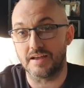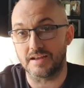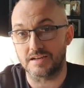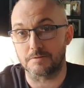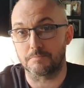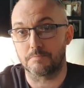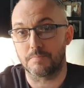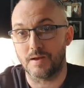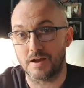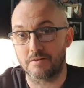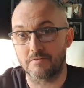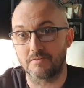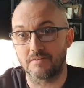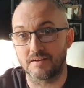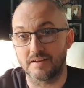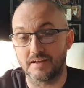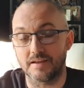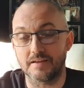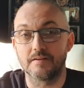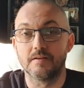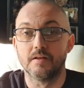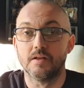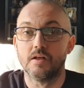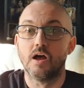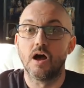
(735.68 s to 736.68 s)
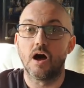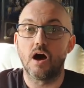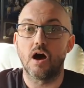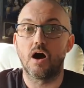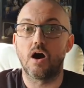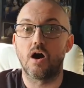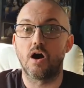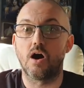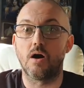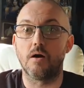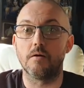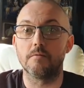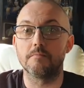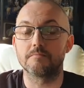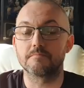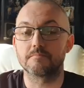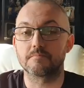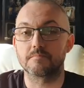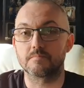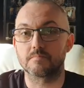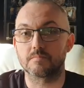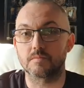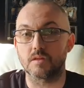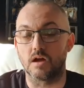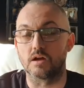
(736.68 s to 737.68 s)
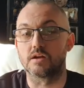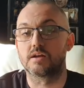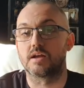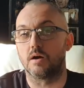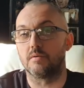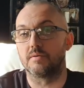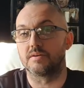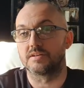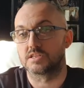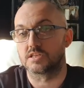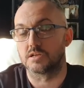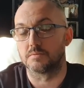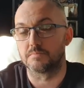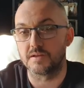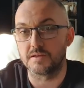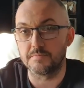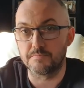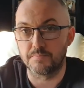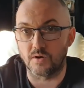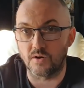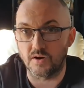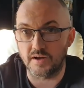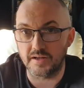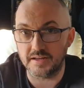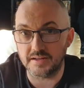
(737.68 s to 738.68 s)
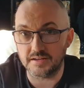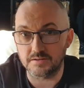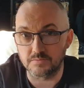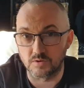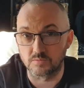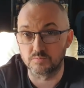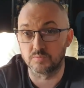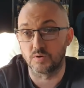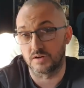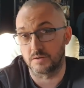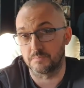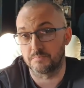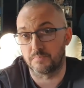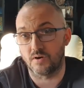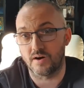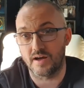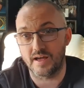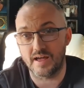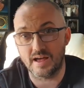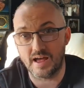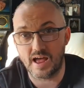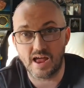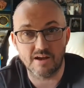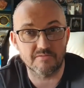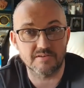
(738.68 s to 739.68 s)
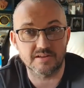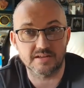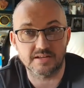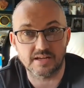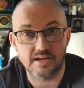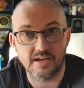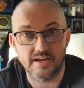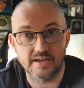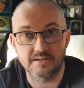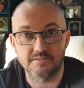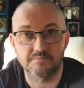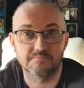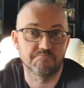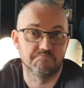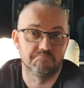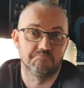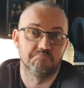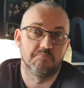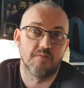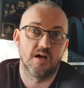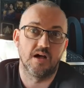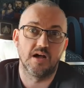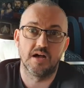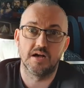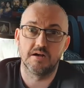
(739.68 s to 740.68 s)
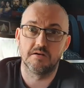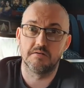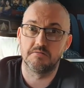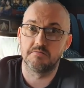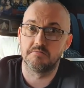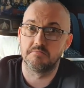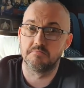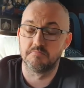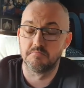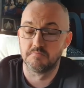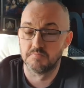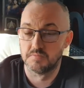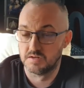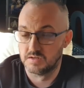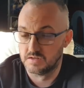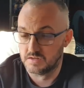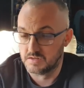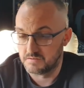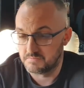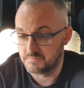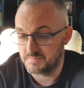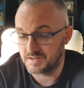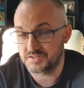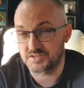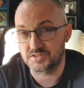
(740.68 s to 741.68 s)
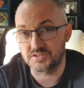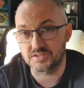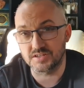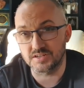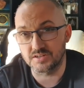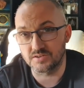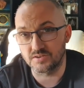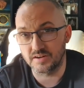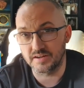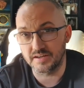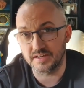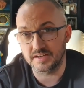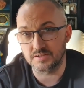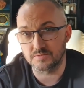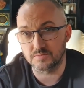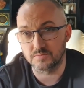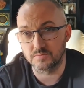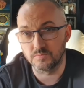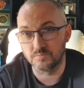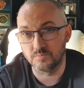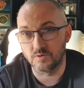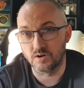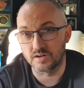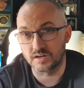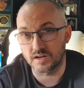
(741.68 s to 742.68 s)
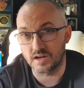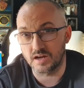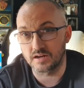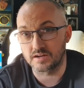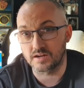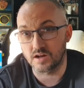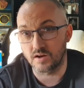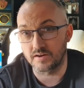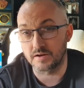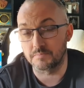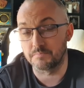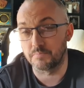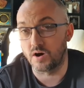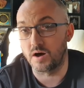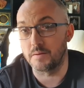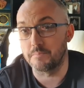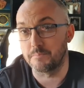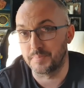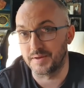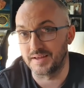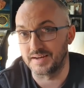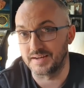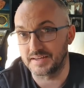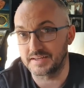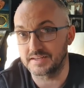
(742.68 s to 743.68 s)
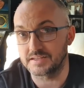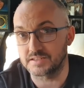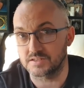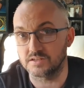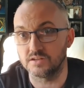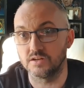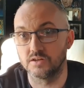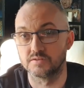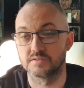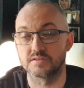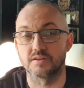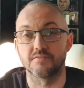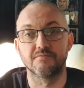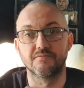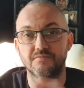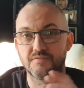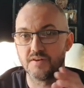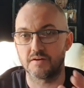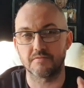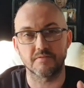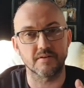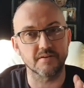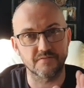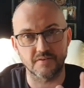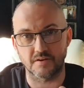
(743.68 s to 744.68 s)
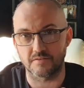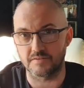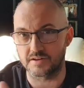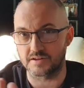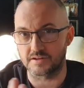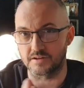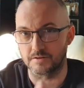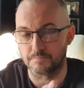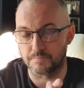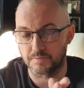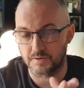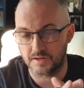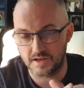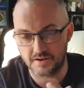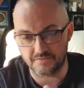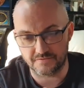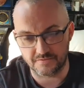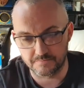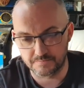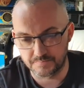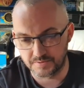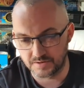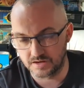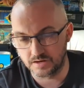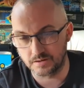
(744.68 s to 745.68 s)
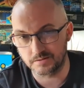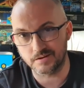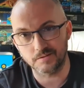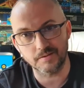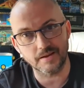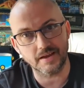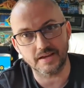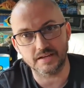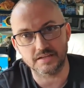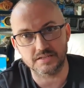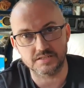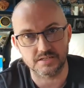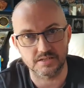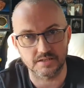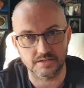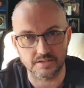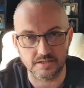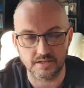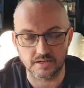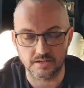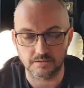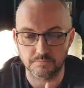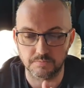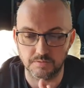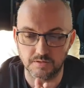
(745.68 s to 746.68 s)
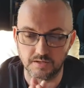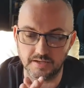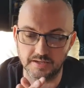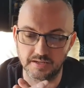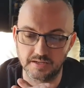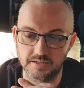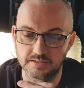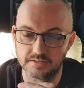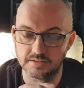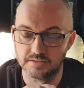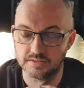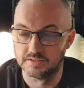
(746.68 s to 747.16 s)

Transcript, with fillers: United apparently are are going to be buying. Will want to buy Harry Kane. Um, Manchester United want, are going to buy Billing, who's a very, very good player from Burno, excellent young player.